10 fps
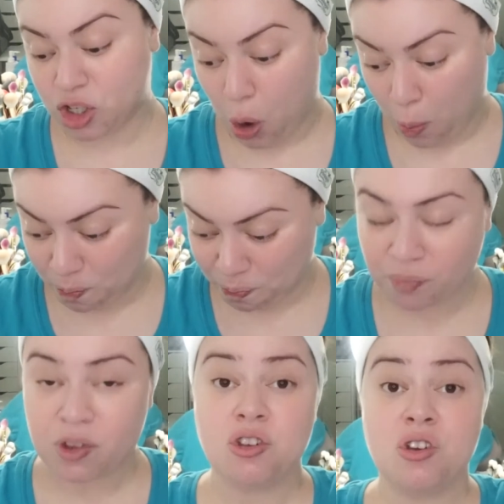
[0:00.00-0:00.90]
So
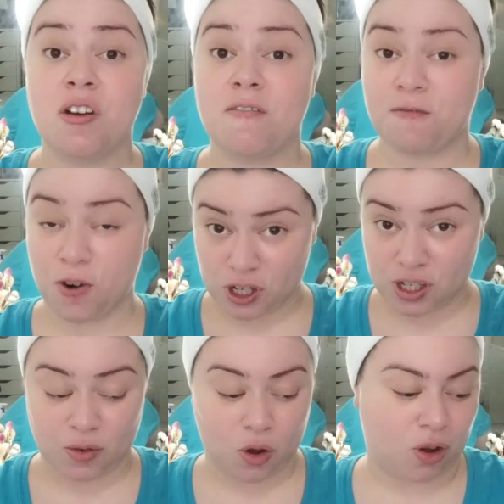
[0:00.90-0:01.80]

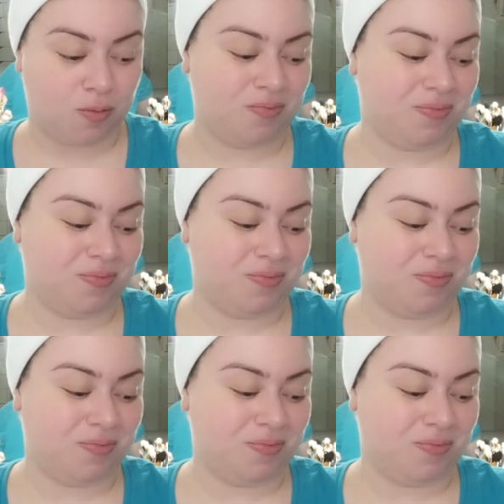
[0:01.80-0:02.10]
first of all,